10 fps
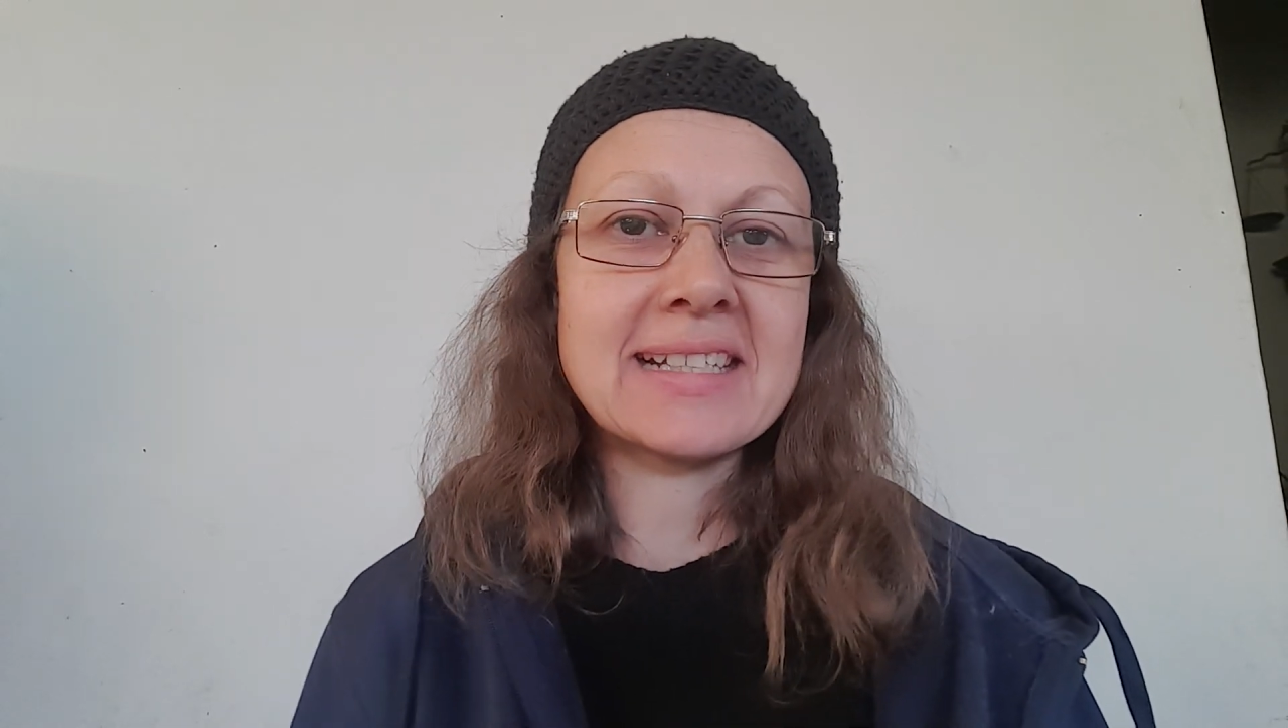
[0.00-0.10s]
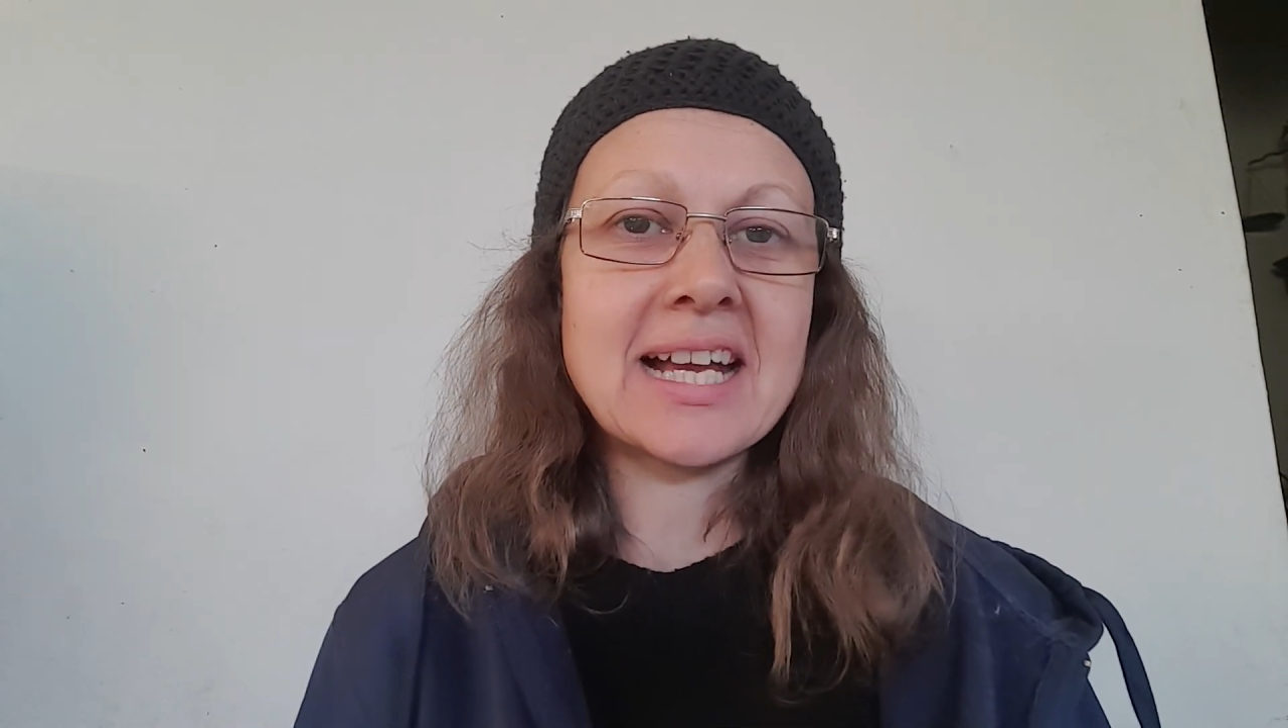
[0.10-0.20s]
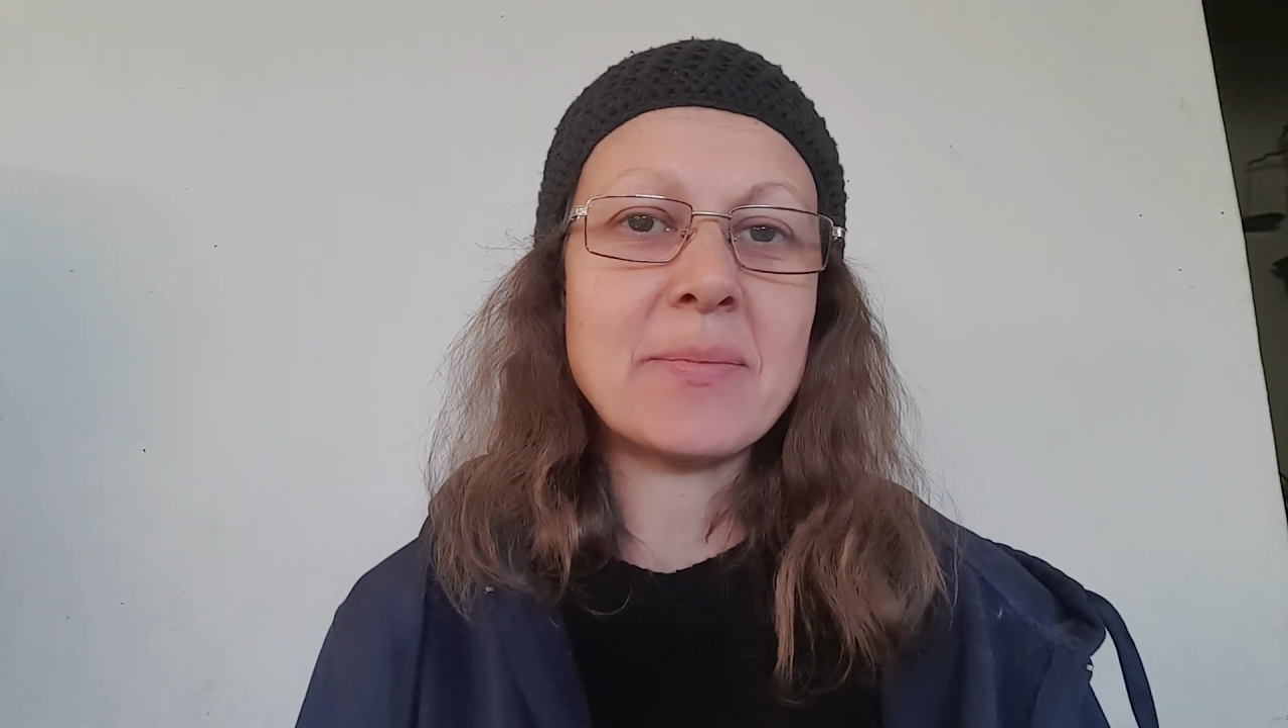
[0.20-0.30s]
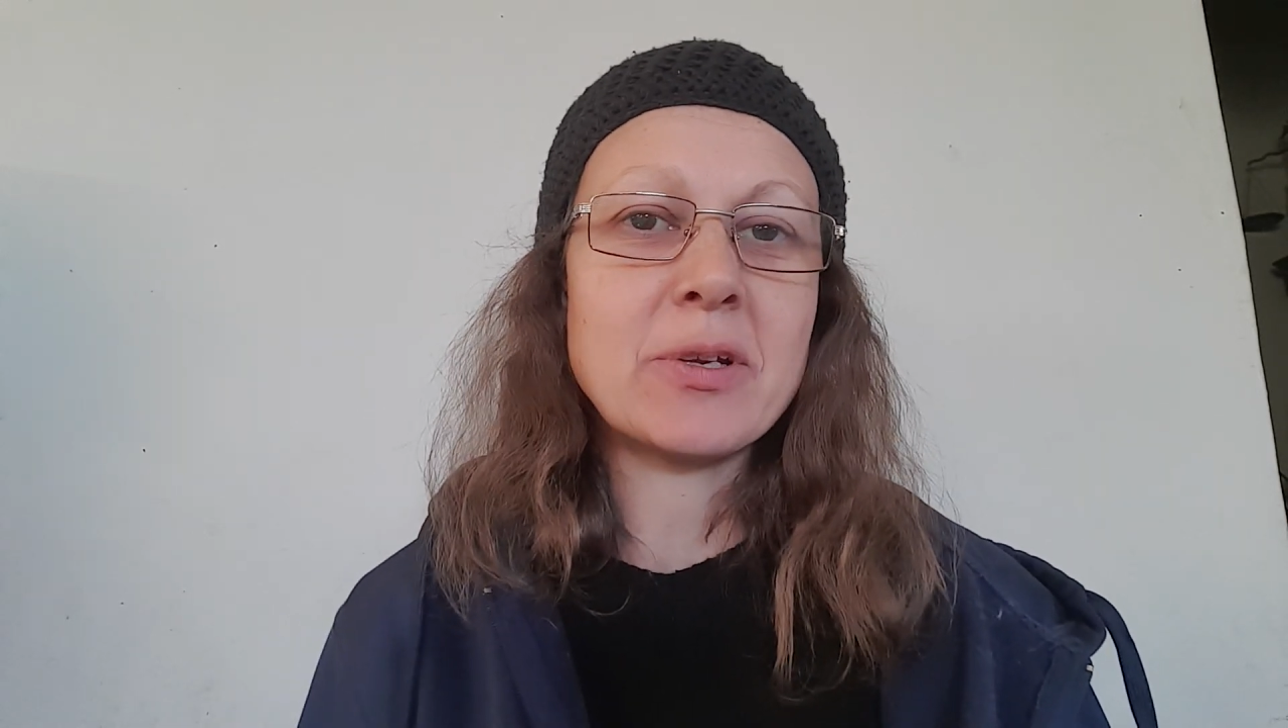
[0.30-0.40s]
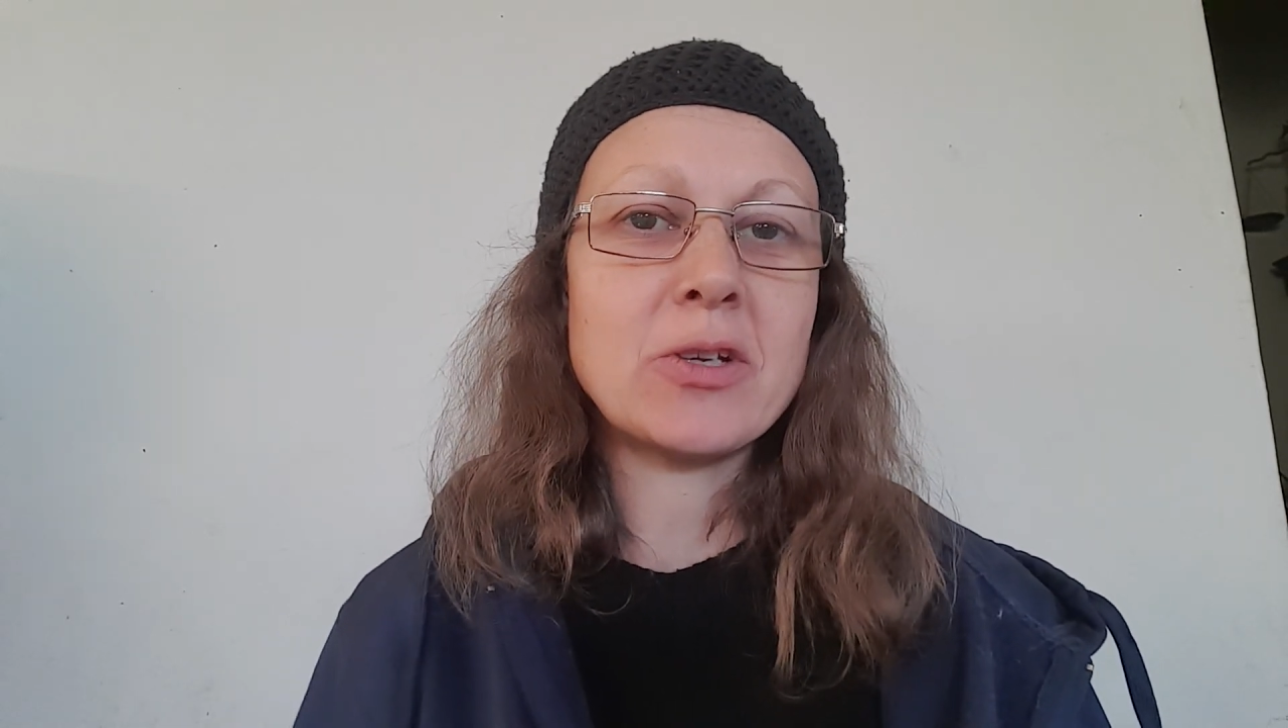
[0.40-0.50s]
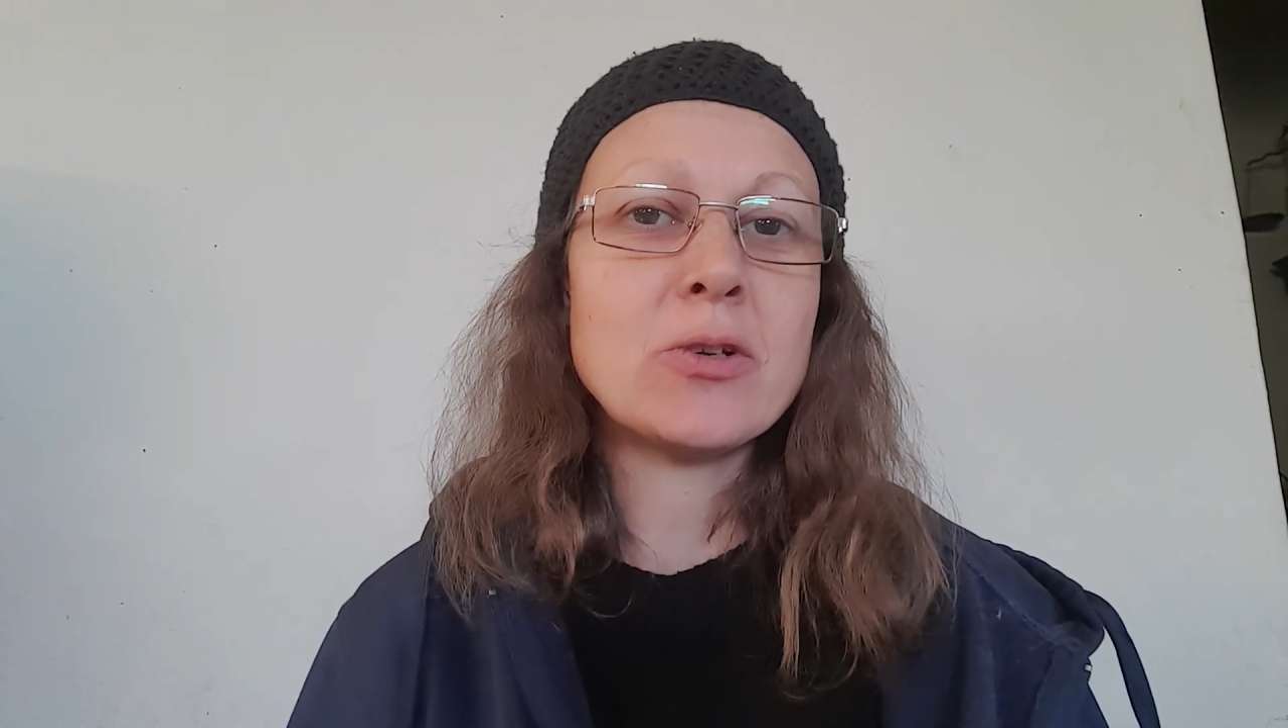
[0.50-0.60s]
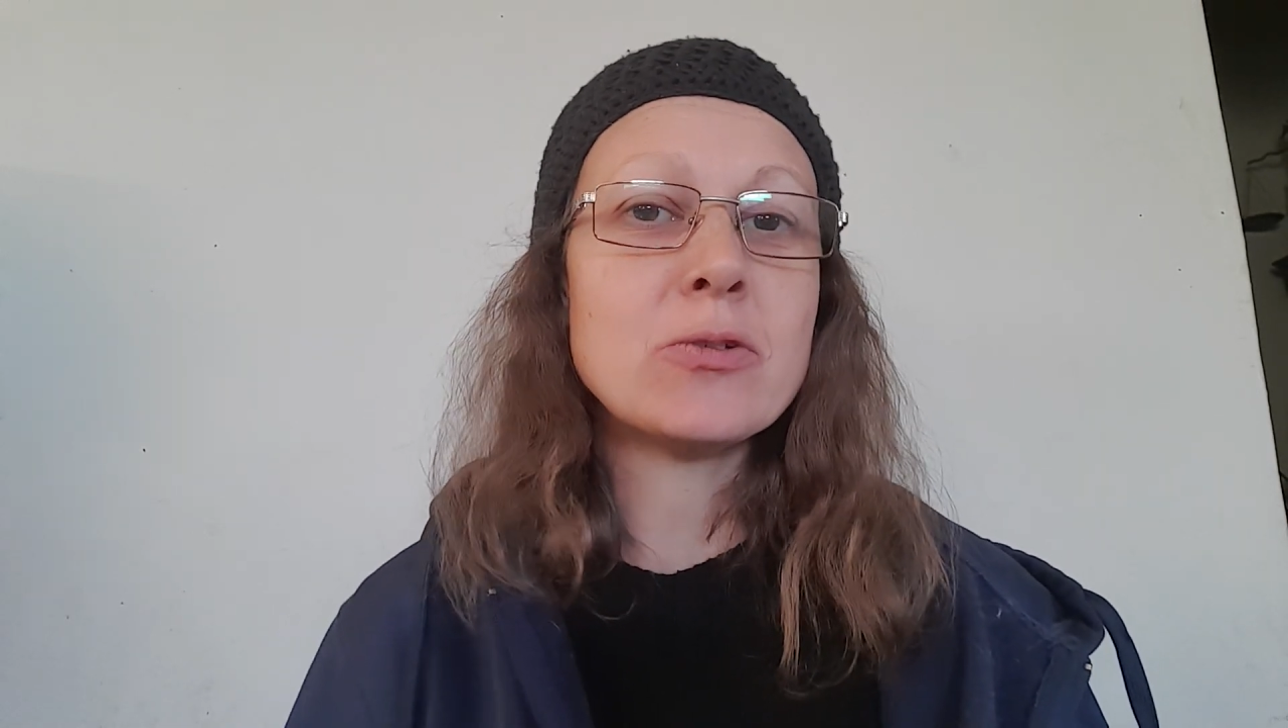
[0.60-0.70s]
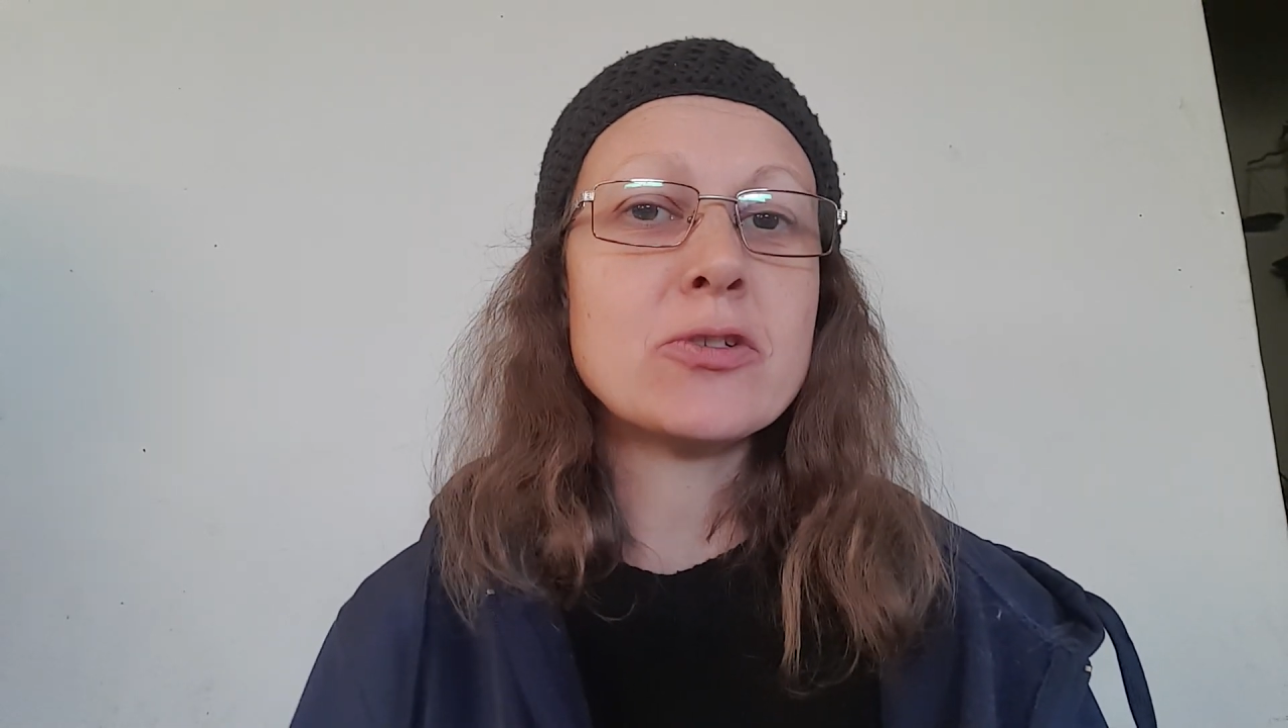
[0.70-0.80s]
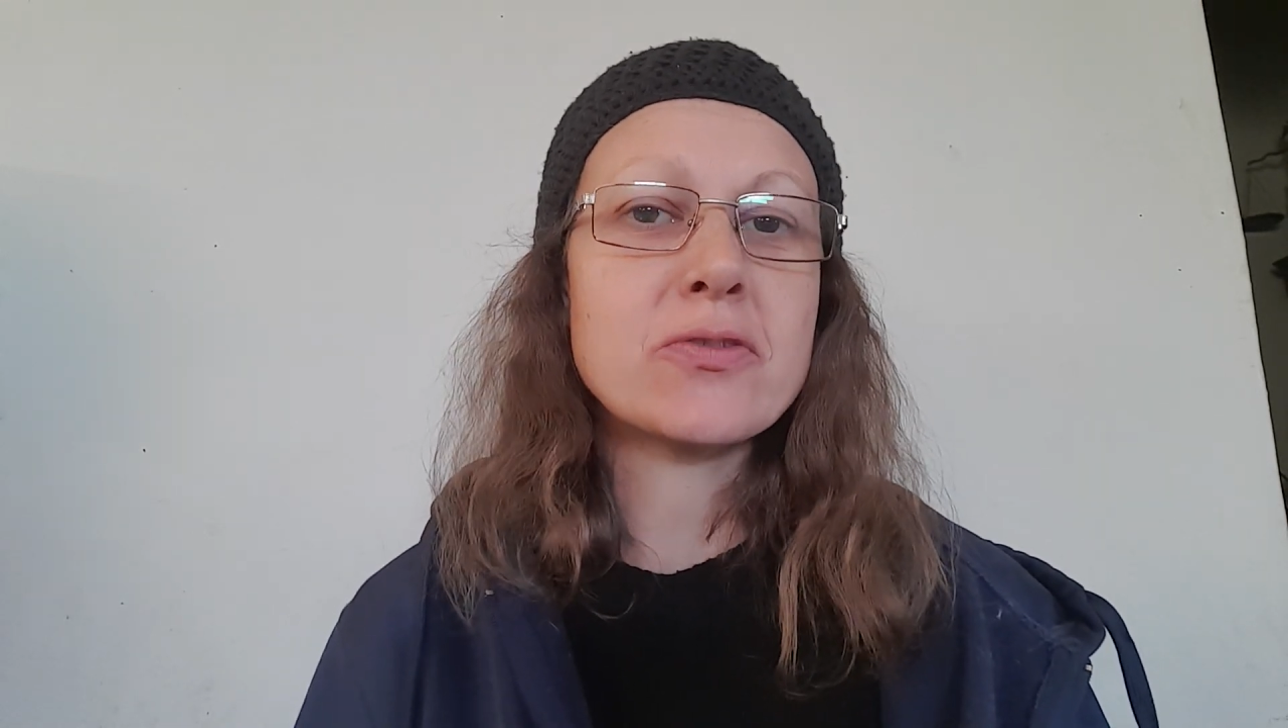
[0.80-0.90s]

I'm a huge